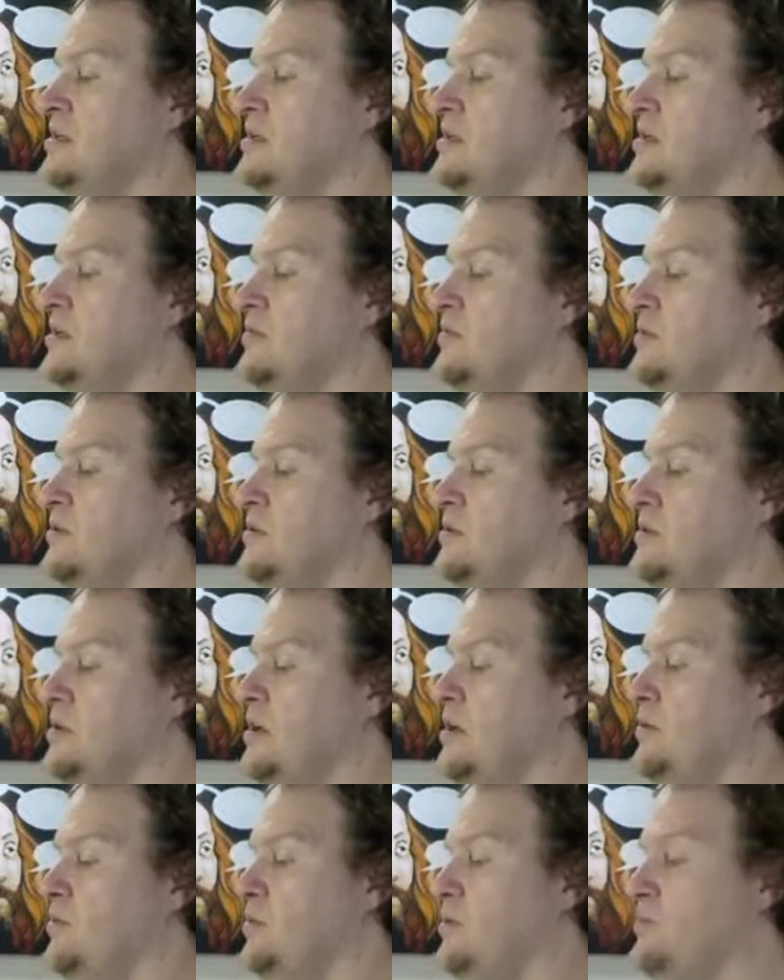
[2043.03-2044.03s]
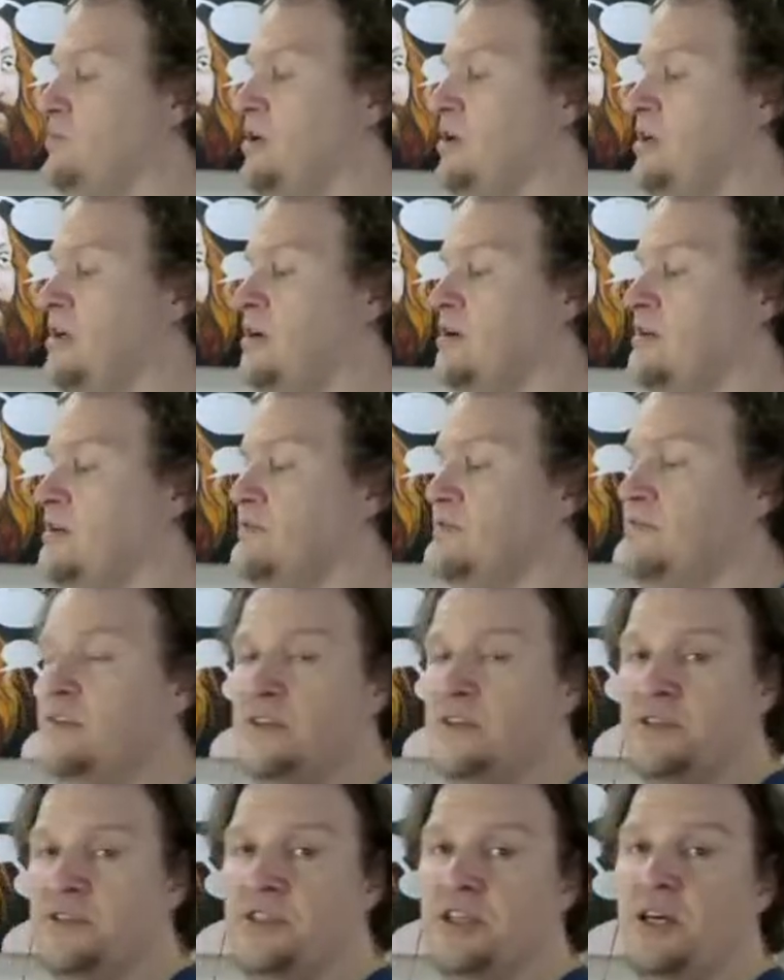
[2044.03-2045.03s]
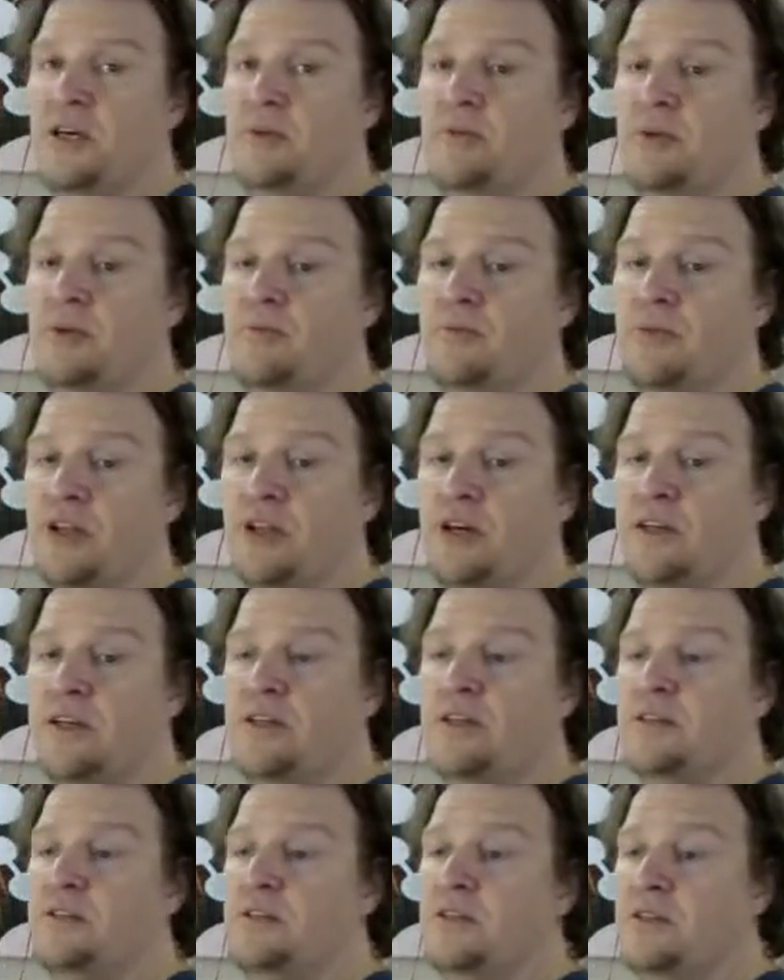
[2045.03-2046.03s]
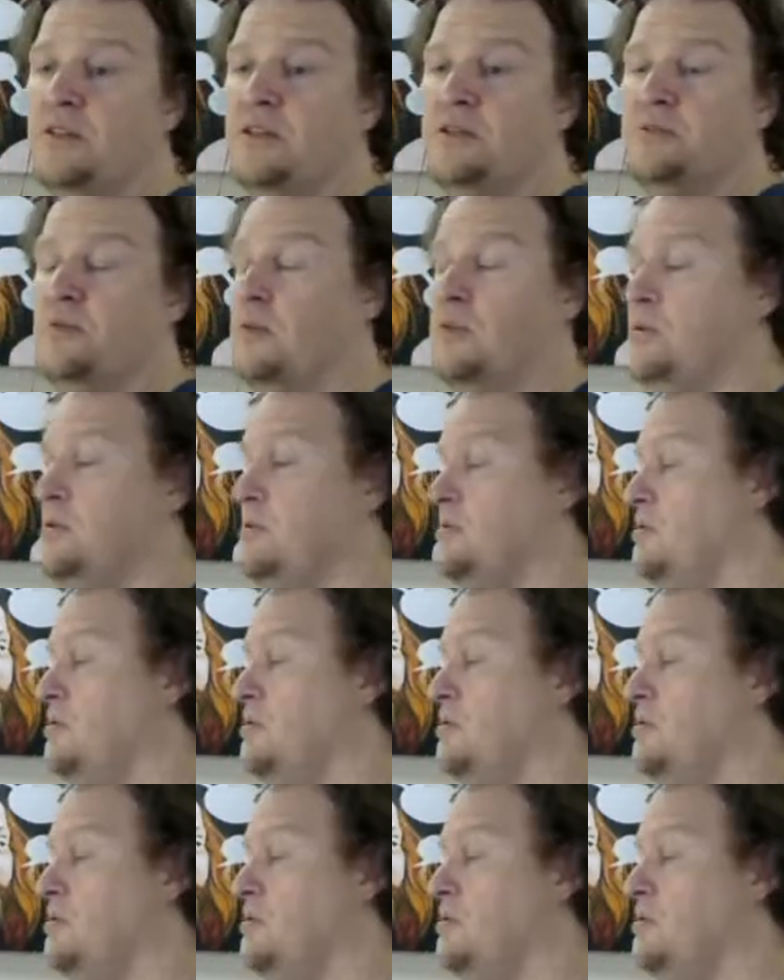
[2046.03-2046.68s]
Are we run out of steam and politeness at this point?